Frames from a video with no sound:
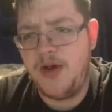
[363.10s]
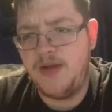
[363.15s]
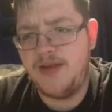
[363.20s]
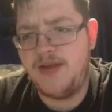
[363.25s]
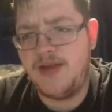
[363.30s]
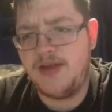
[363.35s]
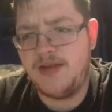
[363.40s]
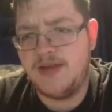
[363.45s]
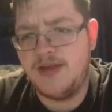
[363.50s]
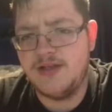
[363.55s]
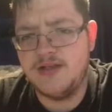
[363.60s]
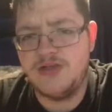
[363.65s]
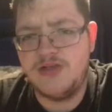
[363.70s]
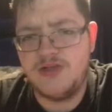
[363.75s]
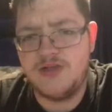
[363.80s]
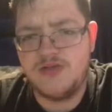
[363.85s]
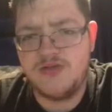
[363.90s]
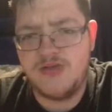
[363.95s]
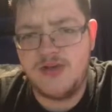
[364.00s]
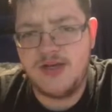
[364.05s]
but I think that's
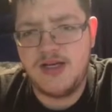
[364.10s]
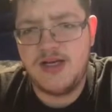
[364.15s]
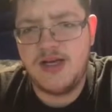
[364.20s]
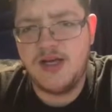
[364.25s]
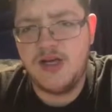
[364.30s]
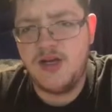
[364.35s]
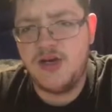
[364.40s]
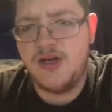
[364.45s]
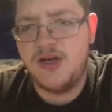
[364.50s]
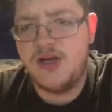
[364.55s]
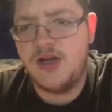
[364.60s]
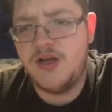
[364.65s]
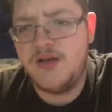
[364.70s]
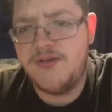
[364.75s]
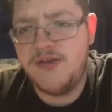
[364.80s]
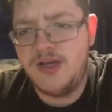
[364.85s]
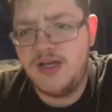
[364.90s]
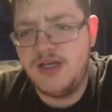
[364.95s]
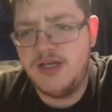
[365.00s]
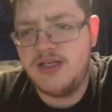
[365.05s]
just really a learning
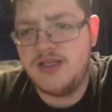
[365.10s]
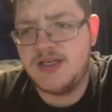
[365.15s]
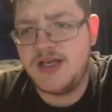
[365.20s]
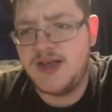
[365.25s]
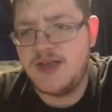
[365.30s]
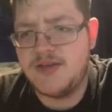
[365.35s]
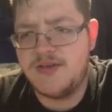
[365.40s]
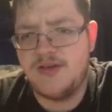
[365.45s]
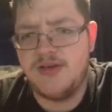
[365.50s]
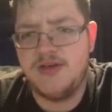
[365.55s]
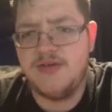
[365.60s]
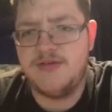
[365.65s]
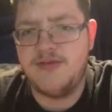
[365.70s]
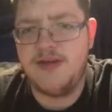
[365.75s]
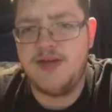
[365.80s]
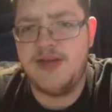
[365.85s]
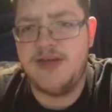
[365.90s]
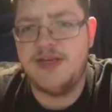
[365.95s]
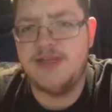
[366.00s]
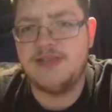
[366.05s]
curve that you need to get through, and it
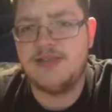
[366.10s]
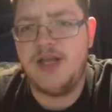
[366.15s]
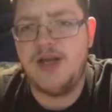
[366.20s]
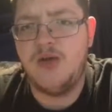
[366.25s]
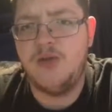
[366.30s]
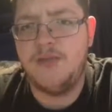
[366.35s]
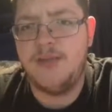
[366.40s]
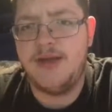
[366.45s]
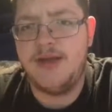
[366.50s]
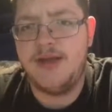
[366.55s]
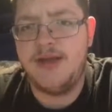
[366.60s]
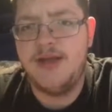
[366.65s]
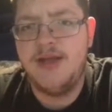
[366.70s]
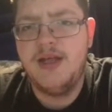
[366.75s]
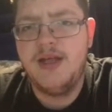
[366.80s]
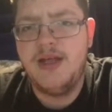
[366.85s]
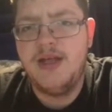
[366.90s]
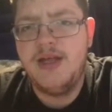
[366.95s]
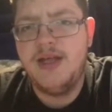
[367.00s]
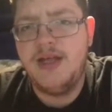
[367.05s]
really has helped me.
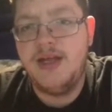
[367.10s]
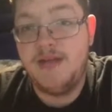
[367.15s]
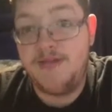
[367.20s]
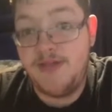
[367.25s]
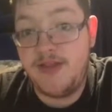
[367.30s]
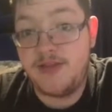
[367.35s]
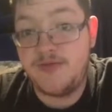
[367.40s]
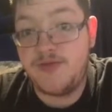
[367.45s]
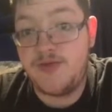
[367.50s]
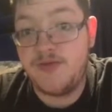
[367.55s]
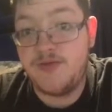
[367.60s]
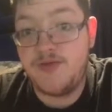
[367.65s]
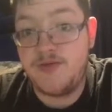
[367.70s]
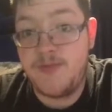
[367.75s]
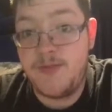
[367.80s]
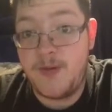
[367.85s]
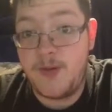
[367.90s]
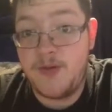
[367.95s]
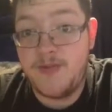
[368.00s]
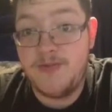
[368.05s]
If there's room for
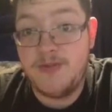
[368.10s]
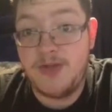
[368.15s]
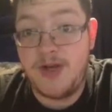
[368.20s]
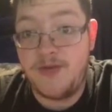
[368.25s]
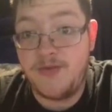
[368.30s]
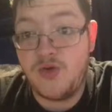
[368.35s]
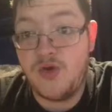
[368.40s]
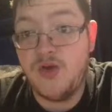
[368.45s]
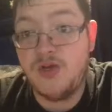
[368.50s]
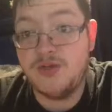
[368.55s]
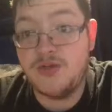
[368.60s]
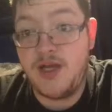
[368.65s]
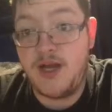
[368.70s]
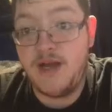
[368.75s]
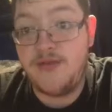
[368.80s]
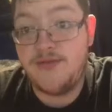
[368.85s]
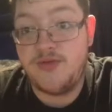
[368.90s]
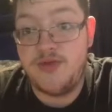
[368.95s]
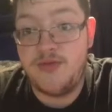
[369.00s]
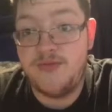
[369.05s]
improvement, of course I
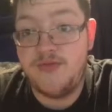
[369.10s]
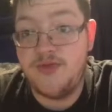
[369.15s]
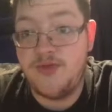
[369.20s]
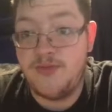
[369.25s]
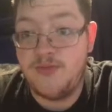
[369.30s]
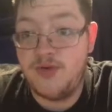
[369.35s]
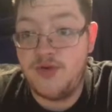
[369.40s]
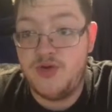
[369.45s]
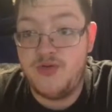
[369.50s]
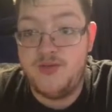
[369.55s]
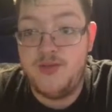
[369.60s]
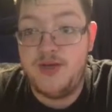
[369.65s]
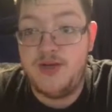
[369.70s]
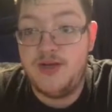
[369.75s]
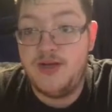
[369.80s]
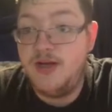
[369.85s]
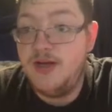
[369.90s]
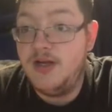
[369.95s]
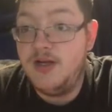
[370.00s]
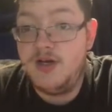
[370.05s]
have room for
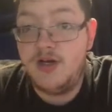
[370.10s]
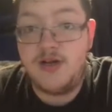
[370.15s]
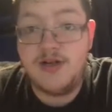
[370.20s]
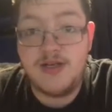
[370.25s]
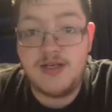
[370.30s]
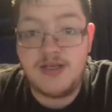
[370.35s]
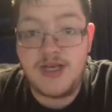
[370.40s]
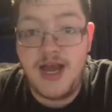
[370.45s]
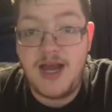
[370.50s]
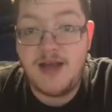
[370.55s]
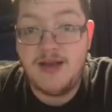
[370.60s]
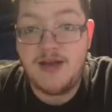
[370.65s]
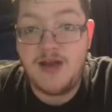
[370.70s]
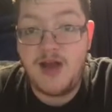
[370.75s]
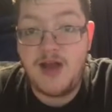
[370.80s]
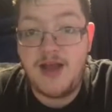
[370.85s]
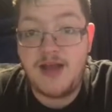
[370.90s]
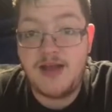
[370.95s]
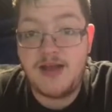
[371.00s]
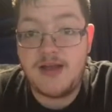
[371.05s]
improvement. Look at the talent
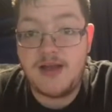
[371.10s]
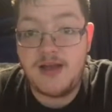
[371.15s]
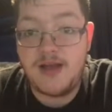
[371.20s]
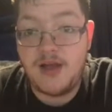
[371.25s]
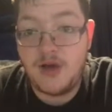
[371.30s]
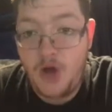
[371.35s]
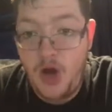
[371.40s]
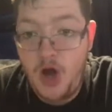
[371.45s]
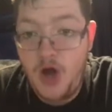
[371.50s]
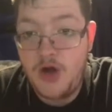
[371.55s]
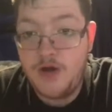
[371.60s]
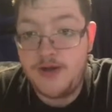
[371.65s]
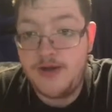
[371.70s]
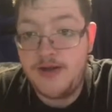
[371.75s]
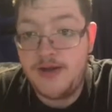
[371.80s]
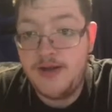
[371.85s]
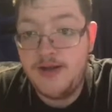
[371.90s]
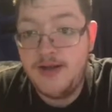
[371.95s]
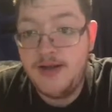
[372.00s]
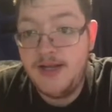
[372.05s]
like
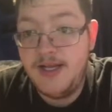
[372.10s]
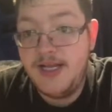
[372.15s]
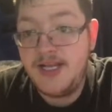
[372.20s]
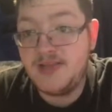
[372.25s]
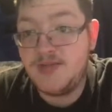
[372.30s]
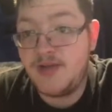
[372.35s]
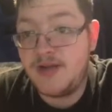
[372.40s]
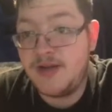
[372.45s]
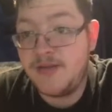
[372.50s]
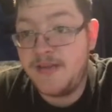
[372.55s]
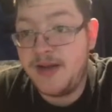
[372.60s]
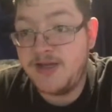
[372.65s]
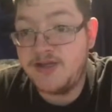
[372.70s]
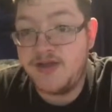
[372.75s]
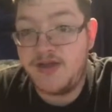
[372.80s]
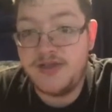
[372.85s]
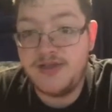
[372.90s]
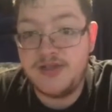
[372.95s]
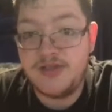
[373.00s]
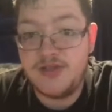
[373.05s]
Okada, he's one of the
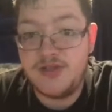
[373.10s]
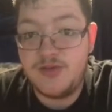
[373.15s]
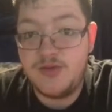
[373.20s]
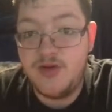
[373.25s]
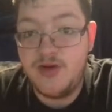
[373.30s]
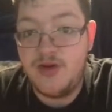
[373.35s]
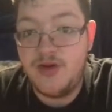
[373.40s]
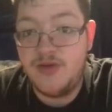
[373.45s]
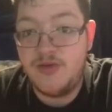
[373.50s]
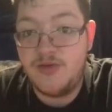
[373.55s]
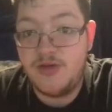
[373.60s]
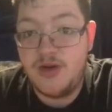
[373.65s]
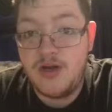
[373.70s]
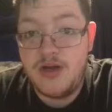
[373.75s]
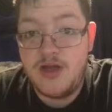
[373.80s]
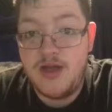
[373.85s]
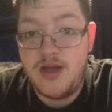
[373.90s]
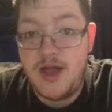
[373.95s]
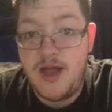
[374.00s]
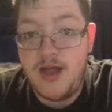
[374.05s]
best wrestlers in the world,
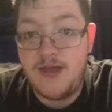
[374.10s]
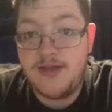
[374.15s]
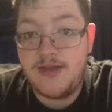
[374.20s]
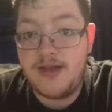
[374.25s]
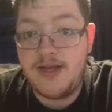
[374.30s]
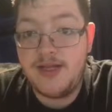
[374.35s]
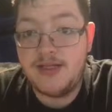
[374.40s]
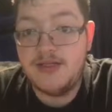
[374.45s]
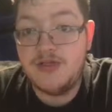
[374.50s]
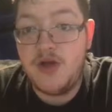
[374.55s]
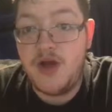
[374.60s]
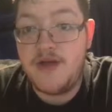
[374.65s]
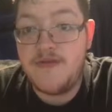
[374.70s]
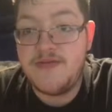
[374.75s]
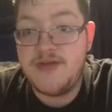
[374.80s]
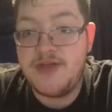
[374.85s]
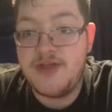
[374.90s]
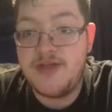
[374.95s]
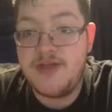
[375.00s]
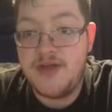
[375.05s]
and the kid's not
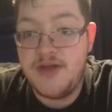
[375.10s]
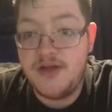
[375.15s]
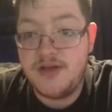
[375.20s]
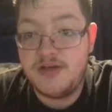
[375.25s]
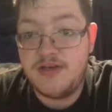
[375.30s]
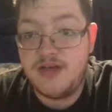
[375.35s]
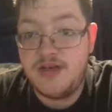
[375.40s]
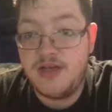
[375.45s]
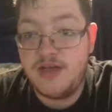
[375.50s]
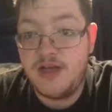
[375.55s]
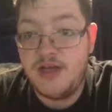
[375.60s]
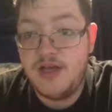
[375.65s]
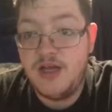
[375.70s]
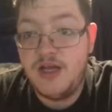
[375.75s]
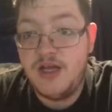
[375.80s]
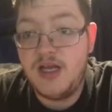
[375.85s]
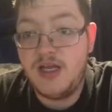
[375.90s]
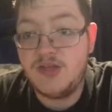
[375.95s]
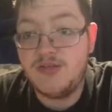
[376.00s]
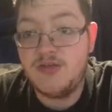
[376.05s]
even 30.
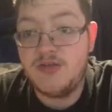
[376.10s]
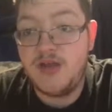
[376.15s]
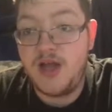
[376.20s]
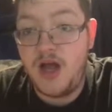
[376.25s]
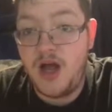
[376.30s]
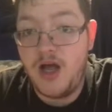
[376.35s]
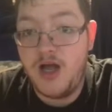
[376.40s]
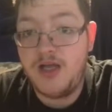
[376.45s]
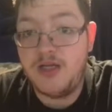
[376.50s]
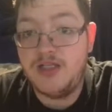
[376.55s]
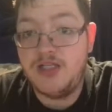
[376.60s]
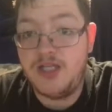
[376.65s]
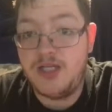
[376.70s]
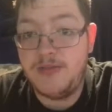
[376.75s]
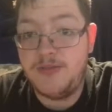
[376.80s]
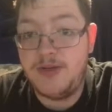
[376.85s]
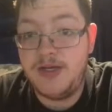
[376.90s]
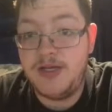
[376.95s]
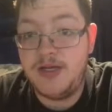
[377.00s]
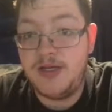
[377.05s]
He's won the
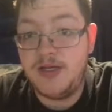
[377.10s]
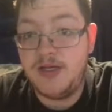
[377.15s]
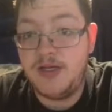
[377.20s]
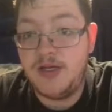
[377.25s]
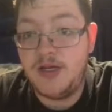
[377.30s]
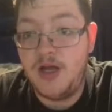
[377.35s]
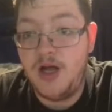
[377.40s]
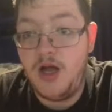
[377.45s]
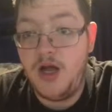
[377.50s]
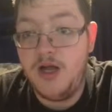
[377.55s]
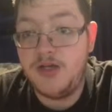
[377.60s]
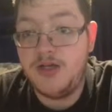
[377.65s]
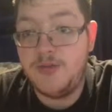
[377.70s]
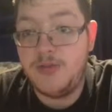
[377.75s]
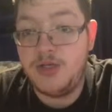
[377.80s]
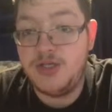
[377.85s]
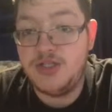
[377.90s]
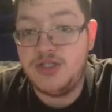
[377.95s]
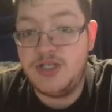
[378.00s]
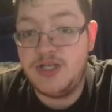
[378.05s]
IGP,
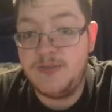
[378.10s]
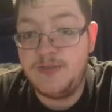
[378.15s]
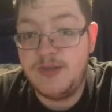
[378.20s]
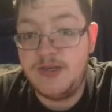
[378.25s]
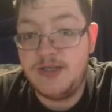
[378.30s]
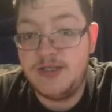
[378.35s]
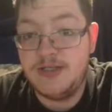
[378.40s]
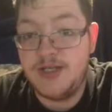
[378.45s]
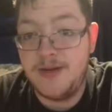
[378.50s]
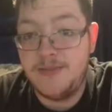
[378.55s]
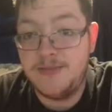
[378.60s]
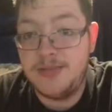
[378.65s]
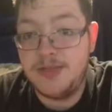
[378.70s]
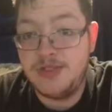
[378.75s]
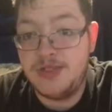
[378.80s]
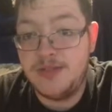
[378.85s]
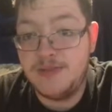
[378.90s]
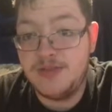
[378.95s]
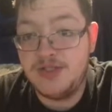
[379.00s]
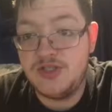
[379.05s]
IWGP
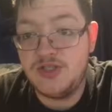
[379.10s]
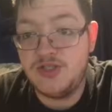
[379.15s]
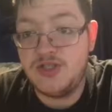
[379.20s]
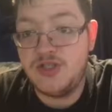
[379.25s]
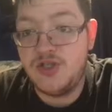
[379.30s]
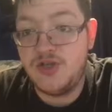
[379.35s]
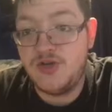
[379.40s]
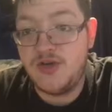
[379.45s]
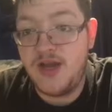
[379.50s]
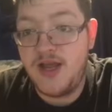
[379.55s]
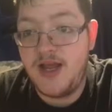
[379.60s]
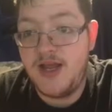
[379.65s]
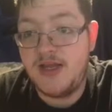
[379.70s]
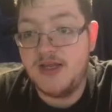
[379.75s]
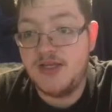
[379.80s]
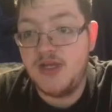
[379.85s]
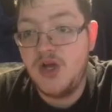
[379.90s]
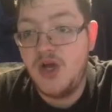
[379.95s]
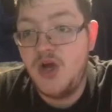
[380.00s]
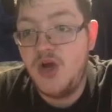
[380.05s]
Championship at such a young
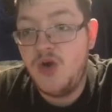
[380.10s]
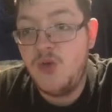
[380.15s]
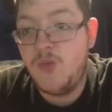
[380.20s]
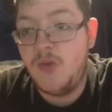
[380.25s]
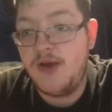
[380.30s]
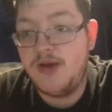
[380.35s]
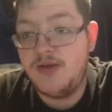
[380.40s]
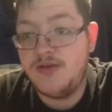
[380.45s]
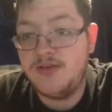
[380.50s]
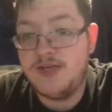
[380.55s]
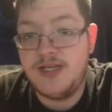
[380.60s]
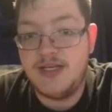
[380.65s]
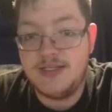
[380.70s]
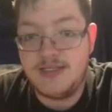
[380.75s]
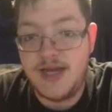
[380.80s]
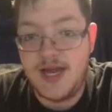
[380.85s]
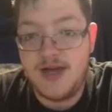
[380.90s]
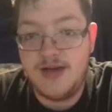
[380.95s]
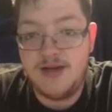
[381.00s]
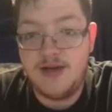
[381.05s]
age. When you see a
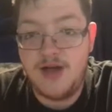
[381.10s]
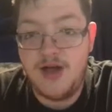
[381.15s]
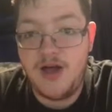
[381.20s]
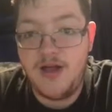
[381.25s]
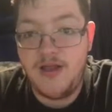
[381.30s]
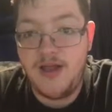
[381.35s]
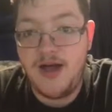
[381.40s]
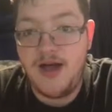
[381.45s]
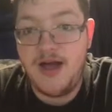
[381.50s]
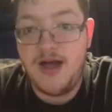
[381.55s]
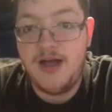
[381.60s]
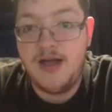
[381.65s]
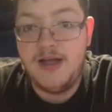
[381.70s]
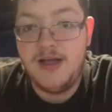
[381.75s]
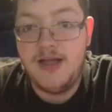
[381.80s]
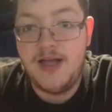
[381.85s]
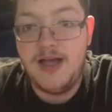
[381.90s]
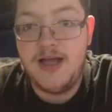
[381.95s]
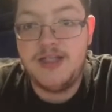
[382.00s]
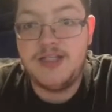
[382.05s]
talent like that,
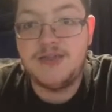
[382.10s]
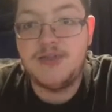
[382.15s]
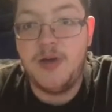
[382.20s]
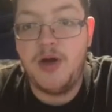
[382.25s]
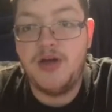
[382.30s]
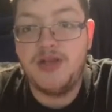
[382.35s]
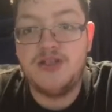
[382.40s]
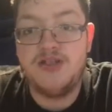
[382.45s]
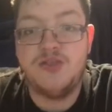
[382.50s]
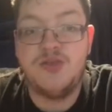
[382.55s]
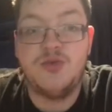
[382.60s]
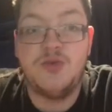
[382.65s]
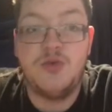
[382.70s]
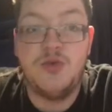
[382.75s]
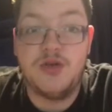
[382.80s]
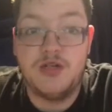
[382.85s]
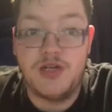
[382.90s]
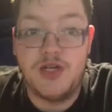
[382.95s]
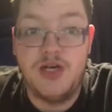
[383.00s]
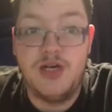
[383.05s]
it inspires you to
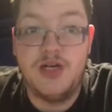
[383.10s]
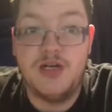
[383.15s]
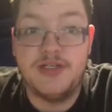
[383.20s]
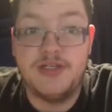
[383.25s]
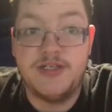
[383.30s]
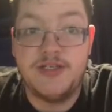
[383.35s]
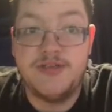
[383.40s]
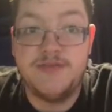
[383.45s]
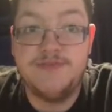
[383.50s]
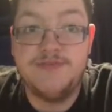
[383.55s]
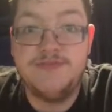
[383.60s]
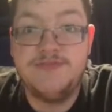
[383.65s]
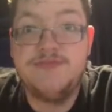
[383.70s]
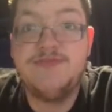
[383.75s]
work harder.